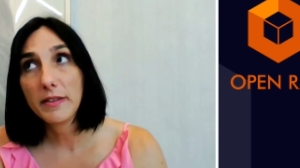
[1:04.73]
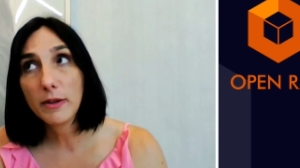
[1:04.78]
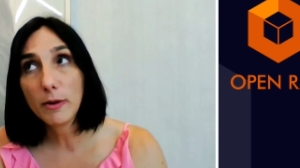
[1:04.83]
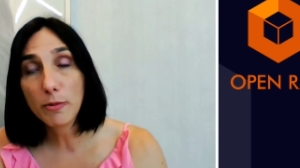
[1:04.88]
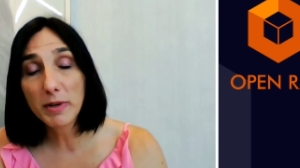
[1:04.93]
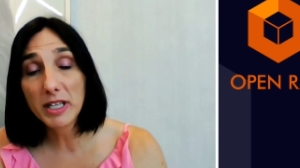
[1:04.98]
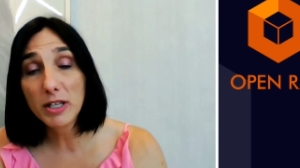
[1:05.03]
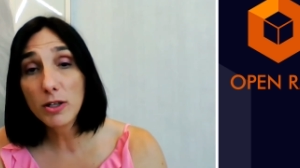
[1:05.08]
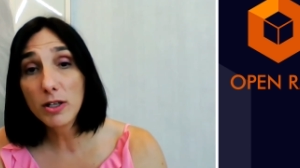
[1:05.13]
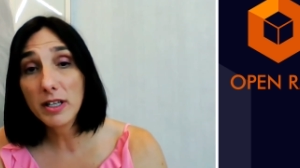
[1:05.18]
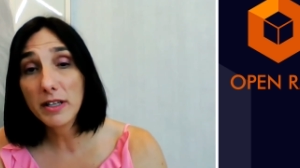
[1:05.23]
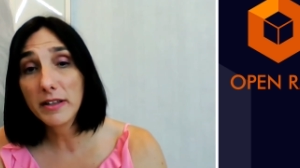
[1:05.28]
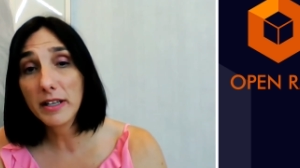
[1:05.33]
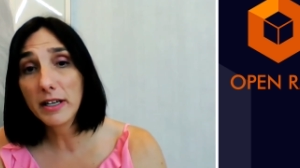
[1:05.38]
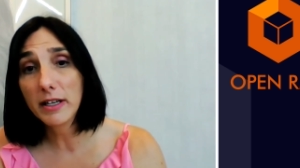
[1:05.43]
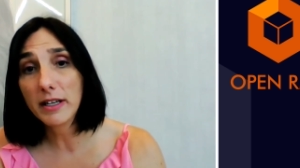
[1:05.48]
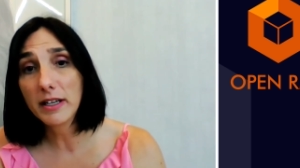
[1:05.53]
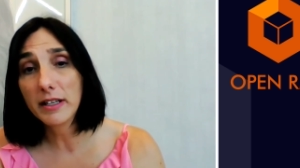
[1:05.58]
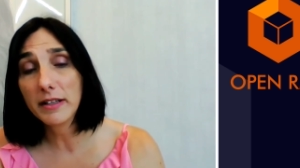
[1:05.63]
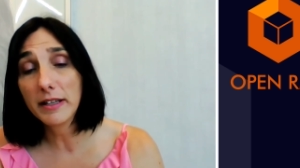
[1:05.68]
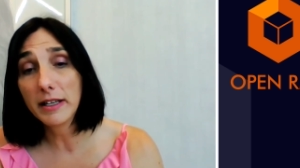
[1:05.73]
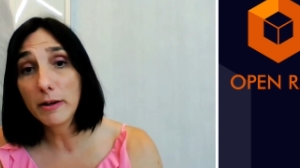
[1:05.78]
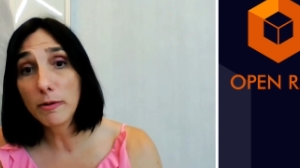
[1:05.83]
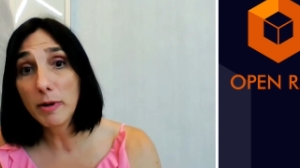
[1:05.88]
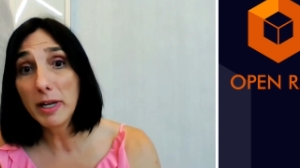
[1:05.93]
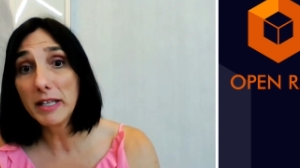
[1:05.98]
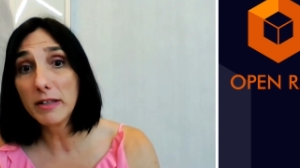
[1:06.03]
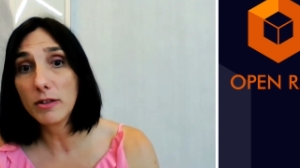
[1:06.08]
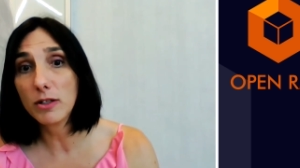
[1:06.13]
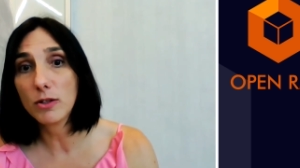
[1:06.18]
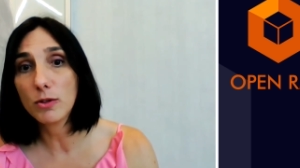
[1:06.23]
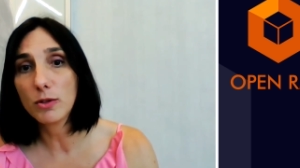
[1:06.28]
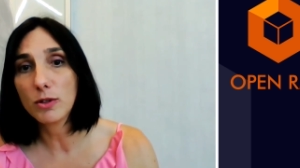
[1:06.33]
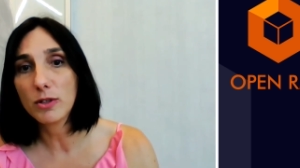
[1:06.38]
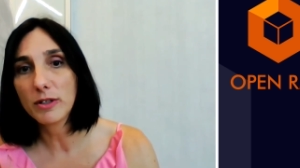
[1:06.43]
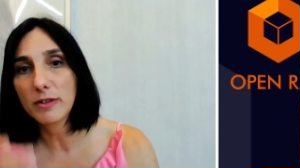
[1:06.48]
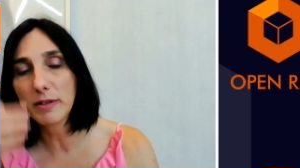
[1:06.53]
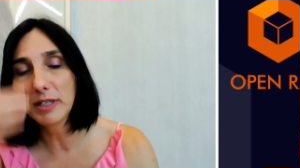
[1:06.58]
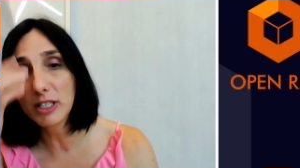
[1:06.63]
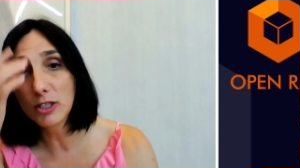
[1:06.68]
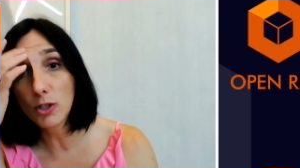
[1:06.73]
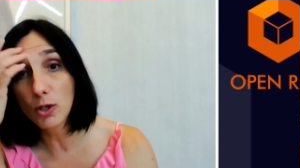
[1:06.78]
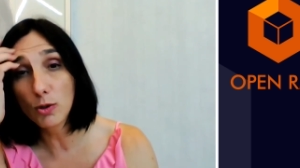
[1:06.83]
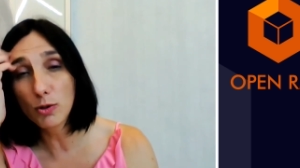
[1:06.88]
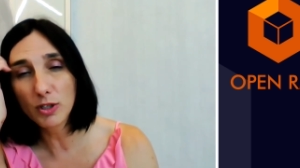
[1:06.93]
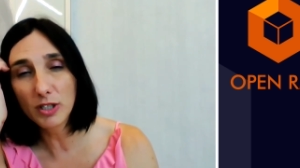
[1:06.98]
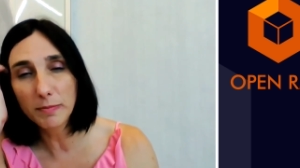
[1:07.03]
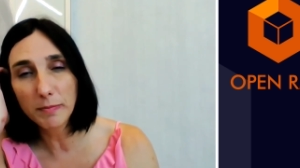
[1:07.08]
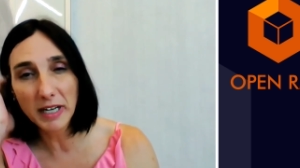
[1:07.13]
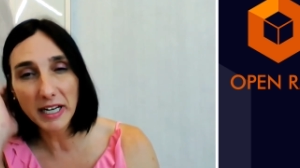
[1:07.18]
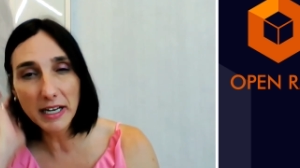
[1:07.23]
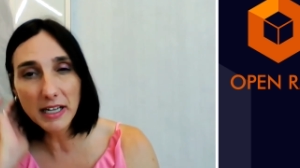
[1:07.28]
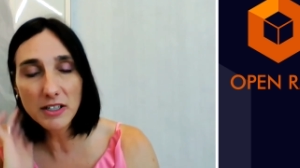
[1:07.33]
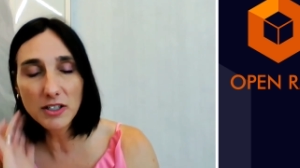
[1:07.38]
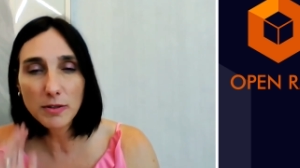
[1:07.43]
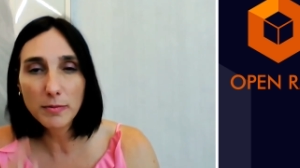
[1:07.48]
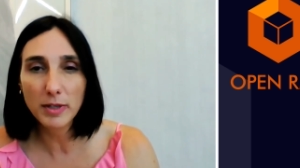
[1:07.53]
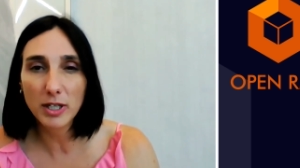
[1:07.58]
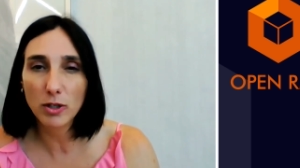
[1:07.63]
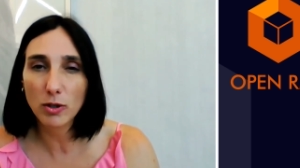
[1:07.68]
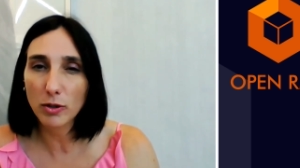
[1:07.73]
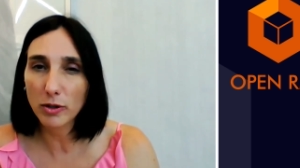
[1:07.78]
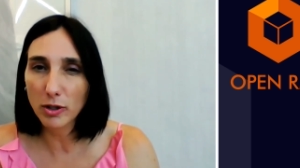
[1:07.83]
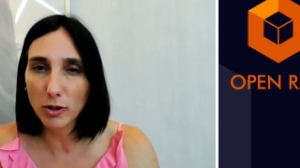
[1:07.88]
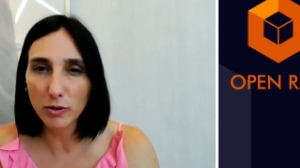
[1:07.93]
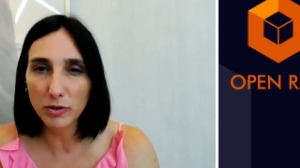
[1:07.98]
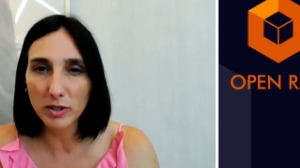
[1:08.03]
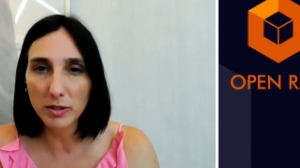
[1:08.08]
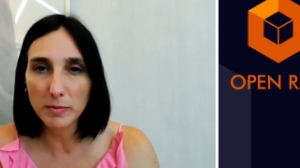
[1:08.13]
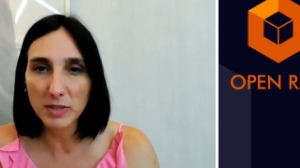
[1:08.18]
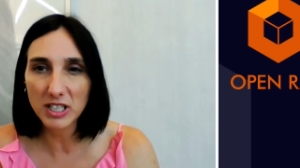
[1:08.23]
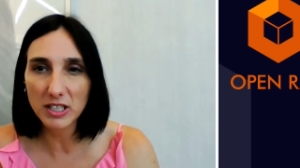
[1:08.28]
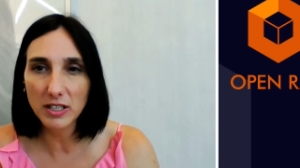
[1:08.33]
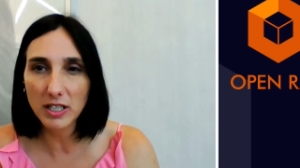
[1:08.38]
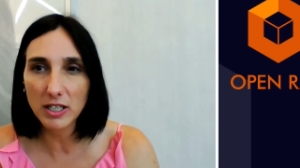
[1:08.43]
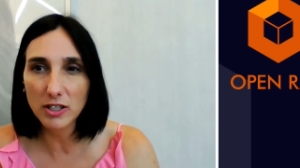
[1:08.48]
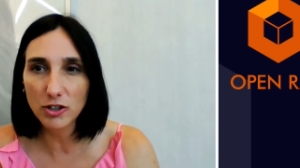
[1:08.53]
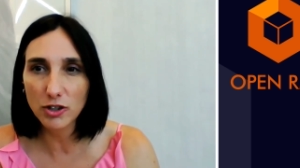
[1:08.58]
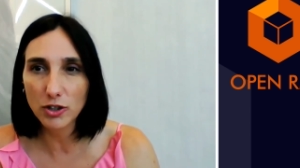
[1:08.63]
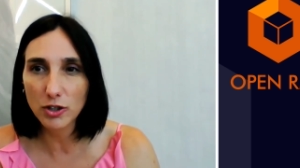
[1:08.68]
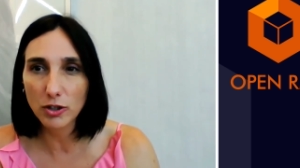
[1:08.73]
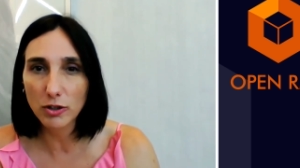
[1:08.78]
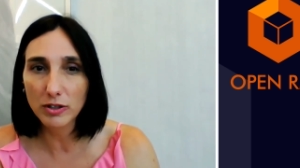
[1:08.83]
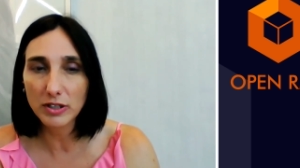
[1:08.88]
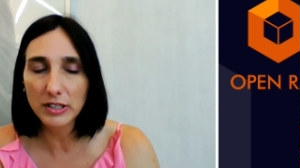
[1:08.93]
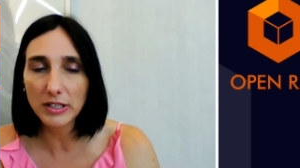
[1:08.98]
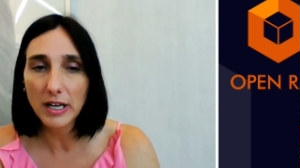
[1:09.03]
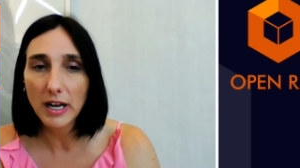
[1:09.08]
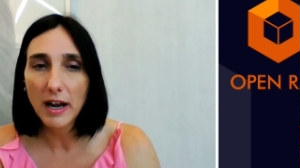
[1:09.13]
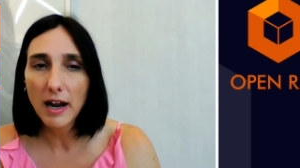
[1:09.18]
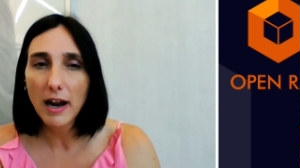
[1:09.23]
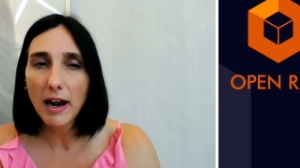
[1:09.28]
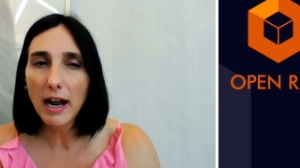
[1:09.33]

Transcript: the, radio, the, the radio resource management or the optimizations